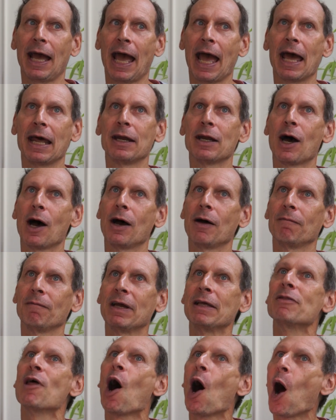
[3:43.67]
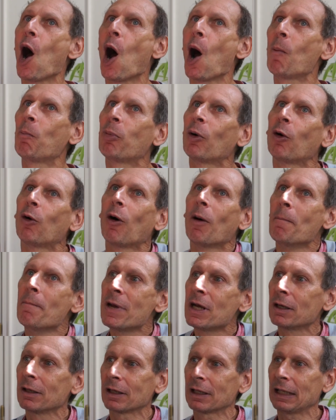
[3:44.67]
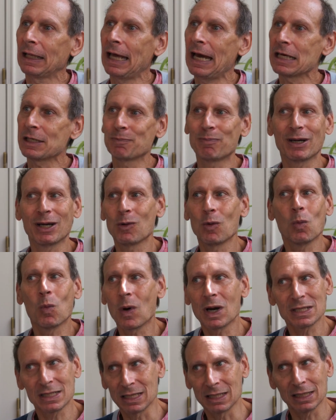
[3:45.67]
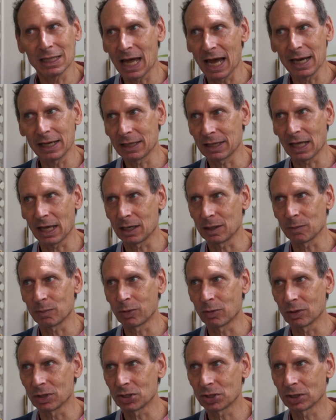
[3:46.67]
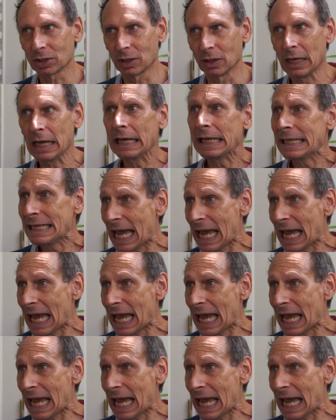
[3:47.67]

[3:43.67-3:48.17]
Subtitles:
and in the upper or middle class, but it wasn't like that in Portugal.